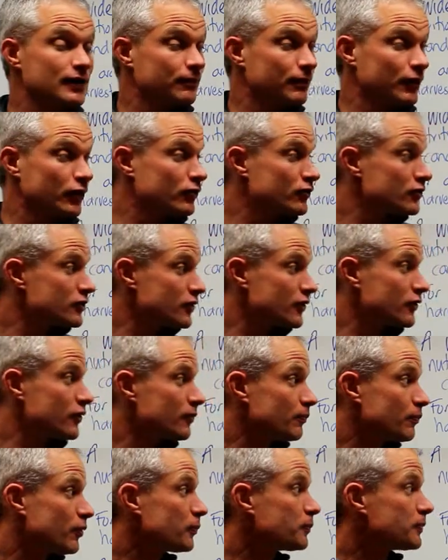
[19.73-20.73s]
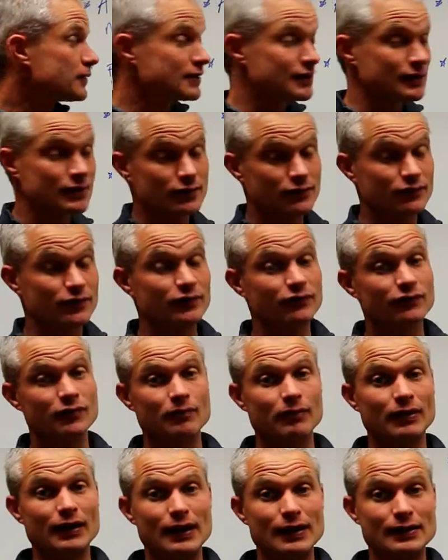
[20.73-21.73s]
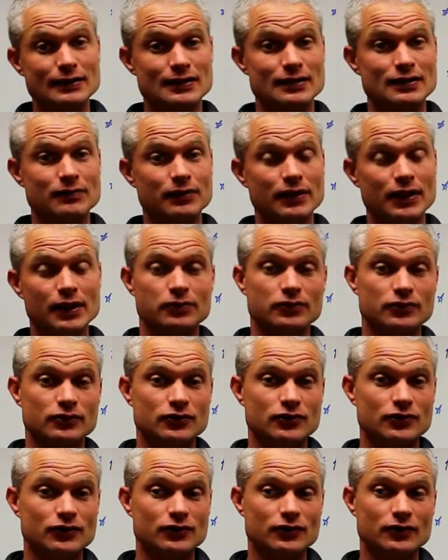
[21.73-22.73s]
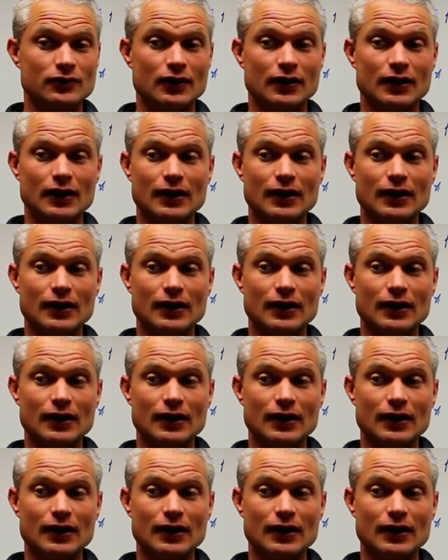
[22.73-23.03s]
but also the properties of different plants to be able to